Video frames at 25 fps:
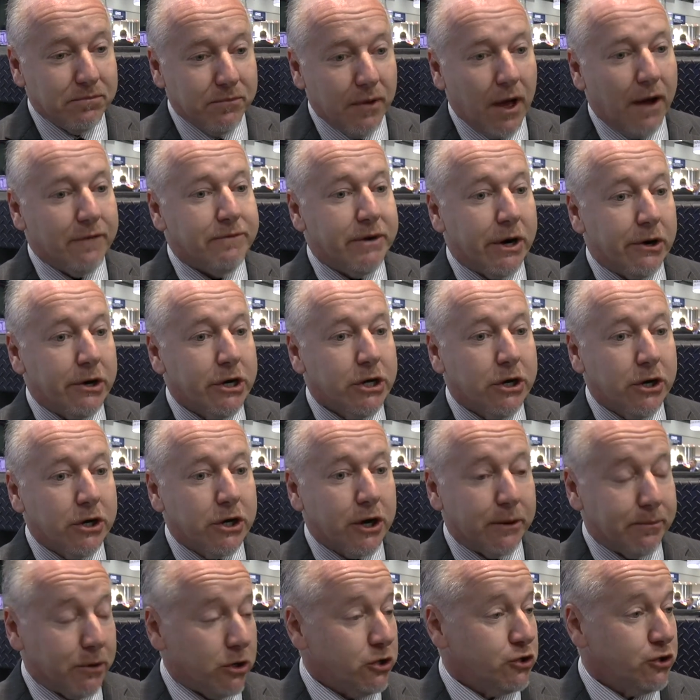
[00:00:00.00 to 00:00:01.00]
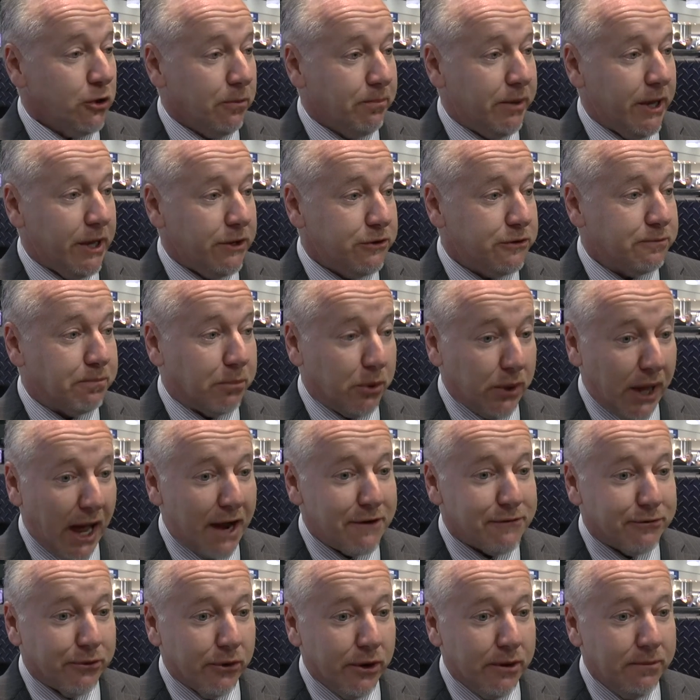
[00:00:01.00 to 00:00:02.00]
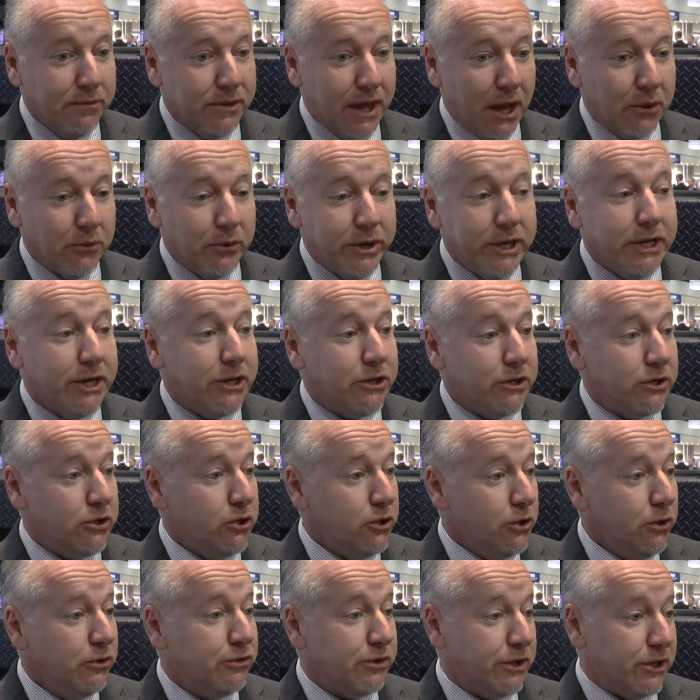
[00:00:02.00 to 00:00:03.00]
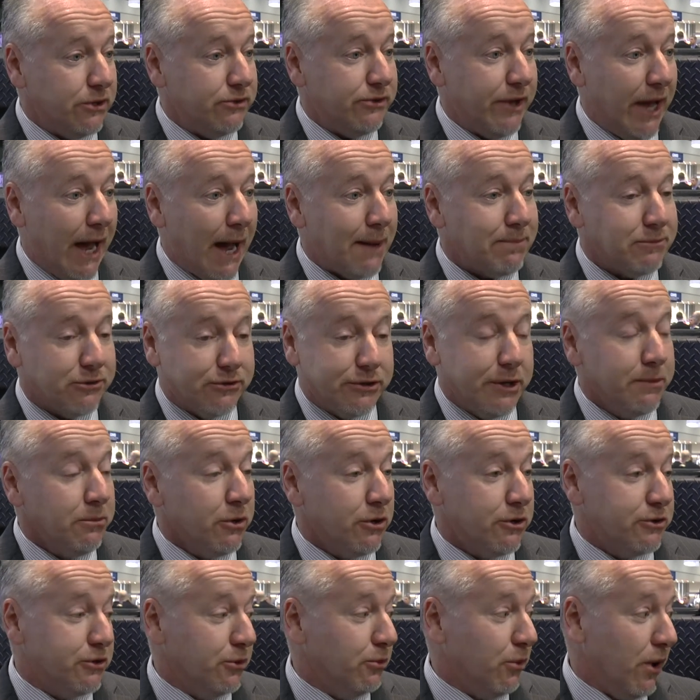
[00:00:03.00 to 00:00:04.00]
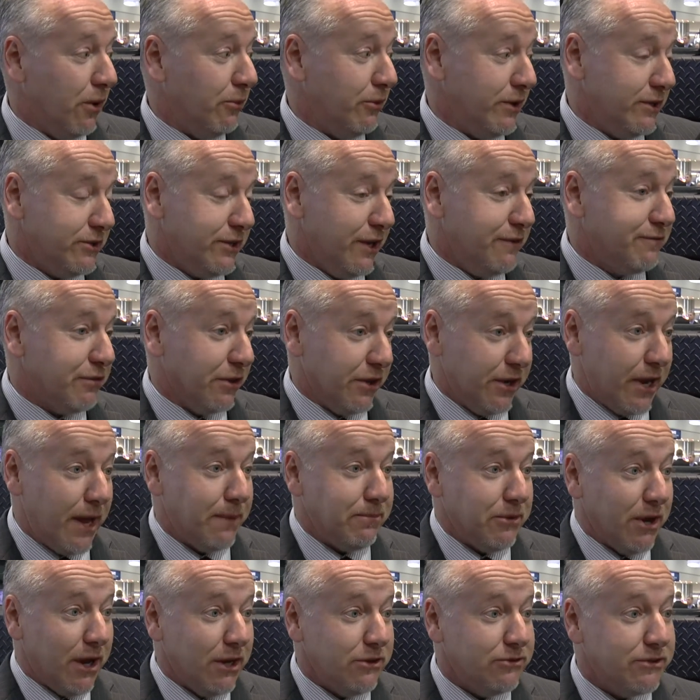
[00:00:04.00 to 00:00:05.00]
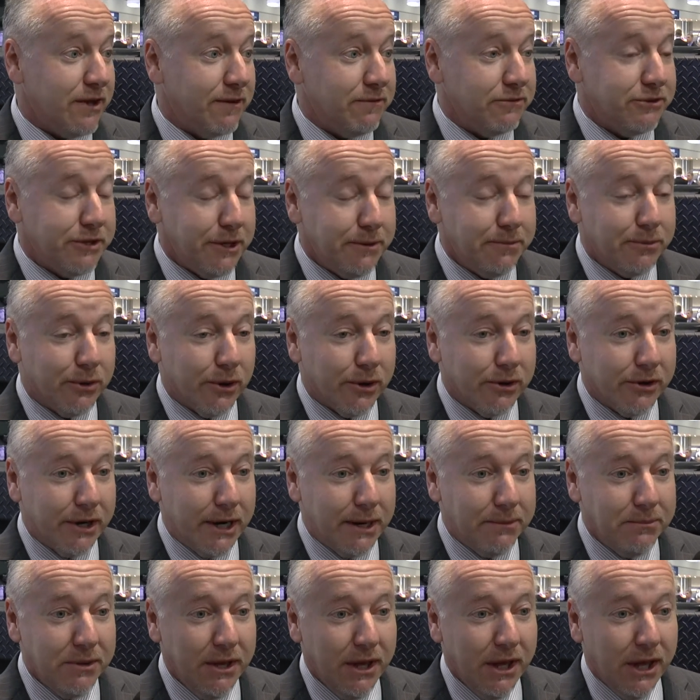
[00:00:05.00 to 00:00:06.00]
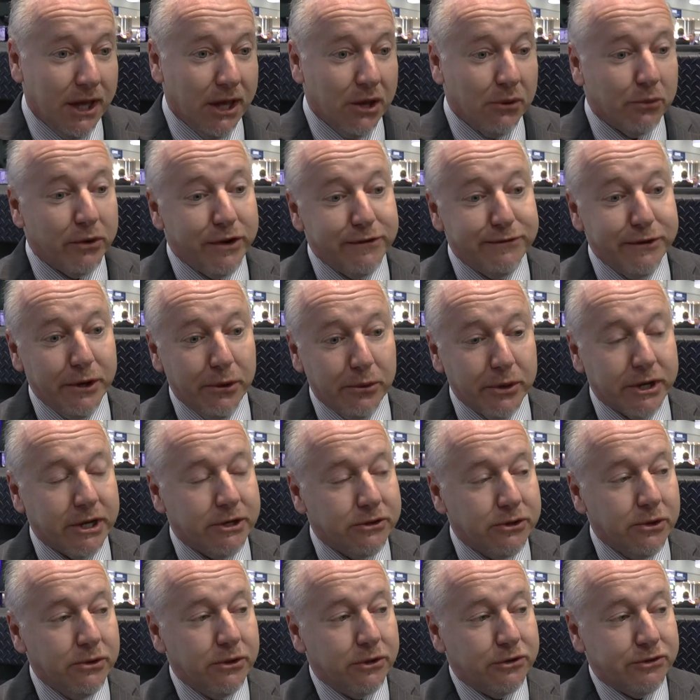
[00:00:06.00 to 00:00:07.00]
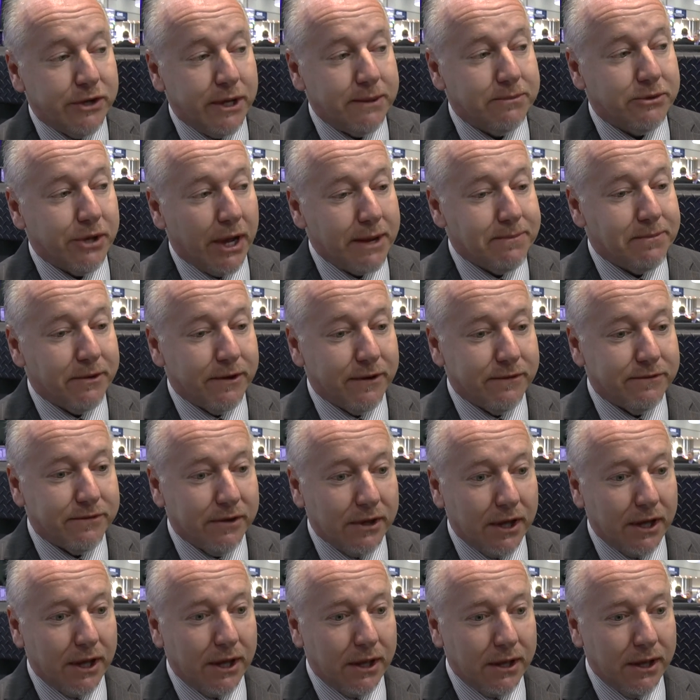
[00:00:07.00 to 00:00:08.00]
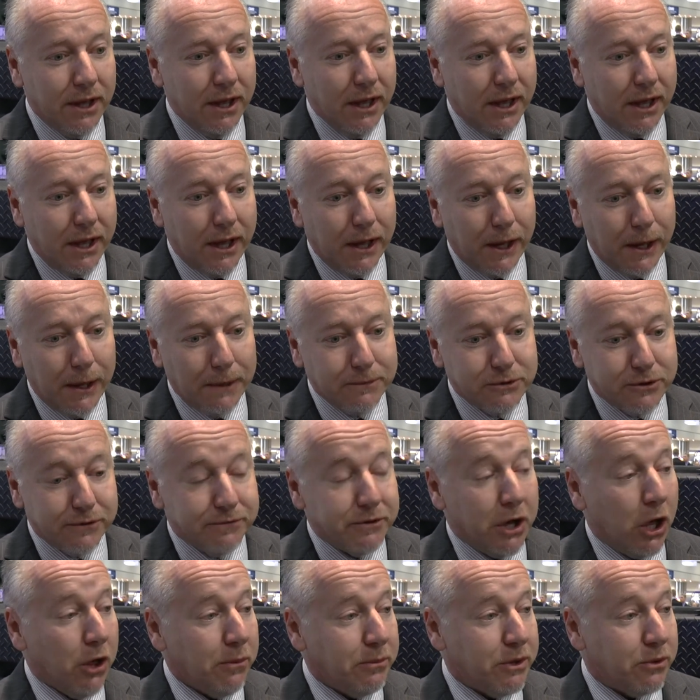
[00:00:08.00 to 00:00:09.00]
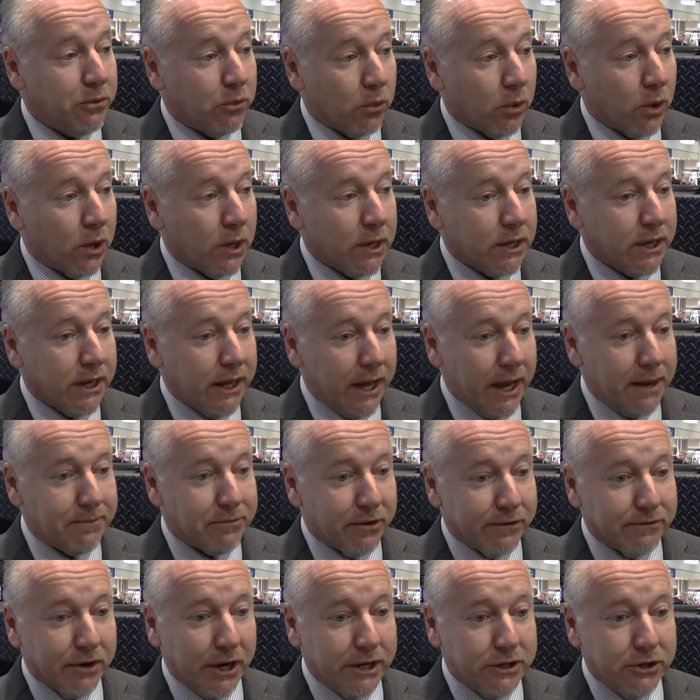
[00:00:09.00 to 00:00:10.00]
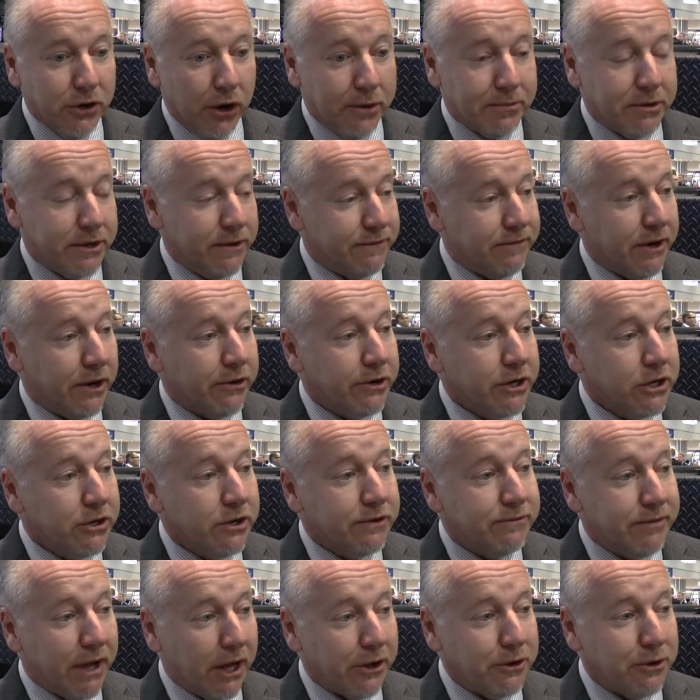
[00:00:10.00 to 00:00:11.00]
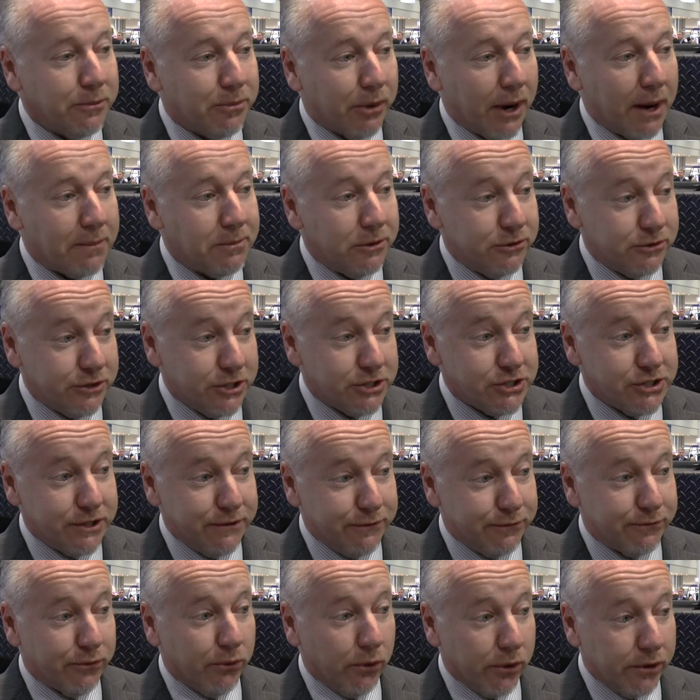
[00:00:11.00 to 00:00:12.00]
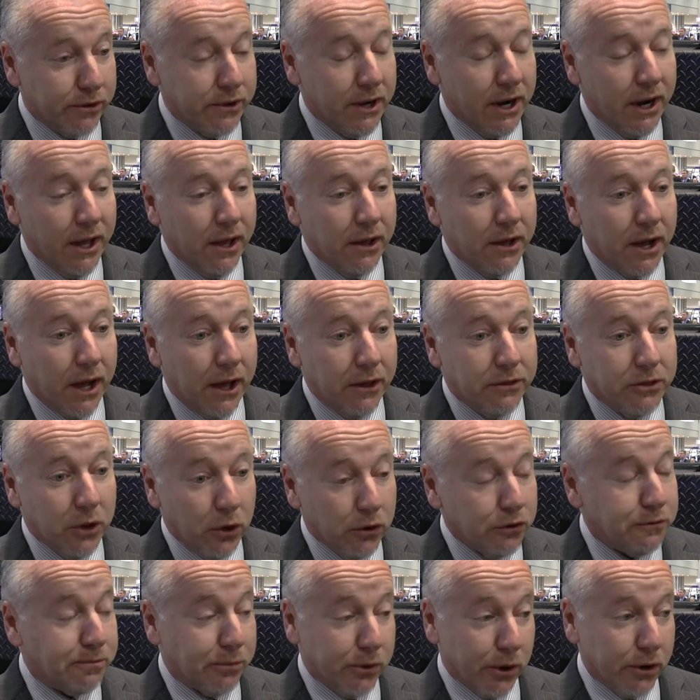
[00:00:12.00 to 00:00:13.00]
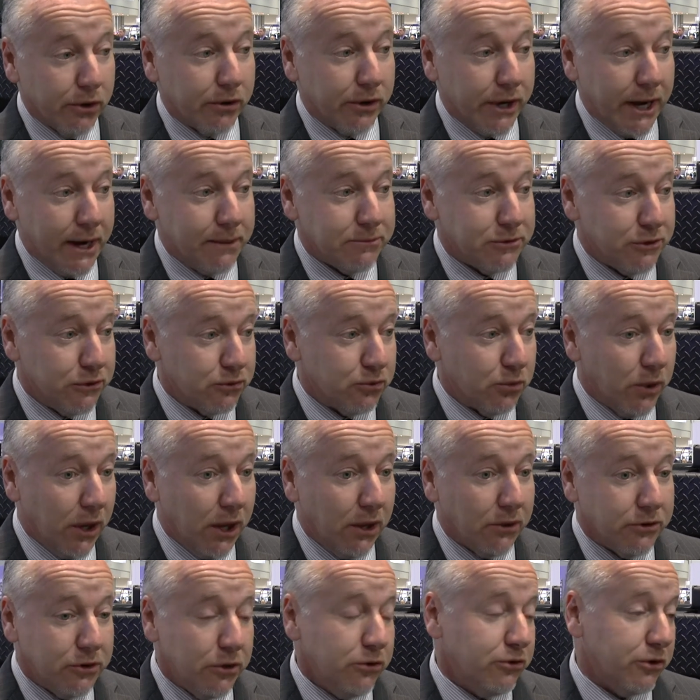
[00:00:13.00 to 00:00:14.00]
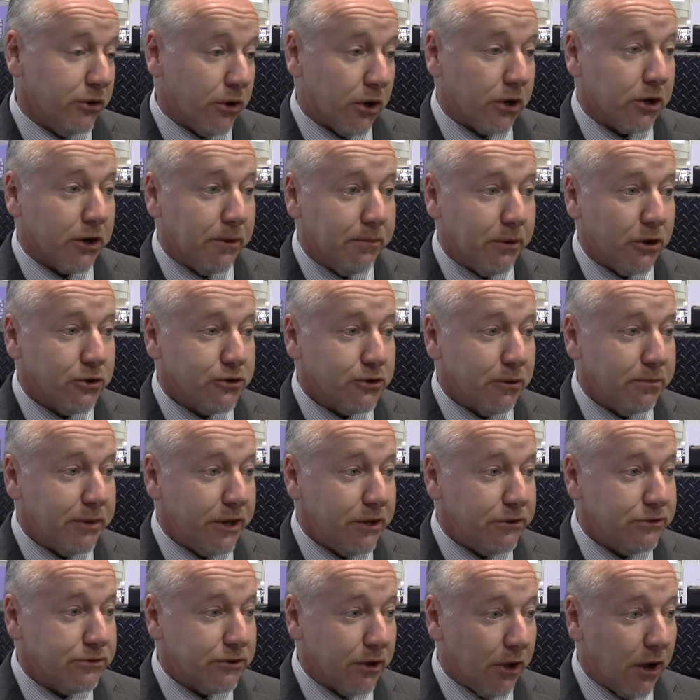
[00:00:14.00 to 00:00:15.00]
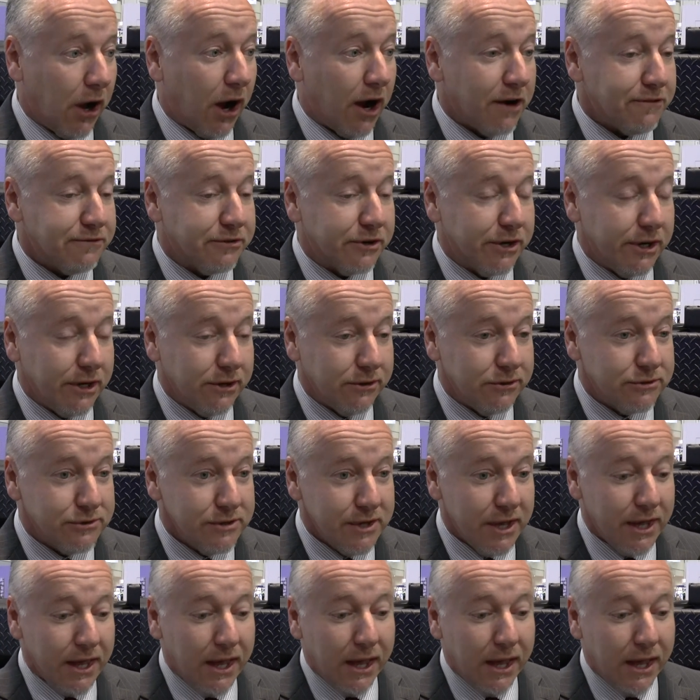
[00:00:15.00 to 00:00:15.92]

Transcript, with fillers: a very good commercial-based platform that we can use and adapt, similar to what we did for the M917 program. We feel we can do the same type of uh, uh, development work and provide the Army a very good value proposition for uh, those programs as well using our commercial-based uh, offerings.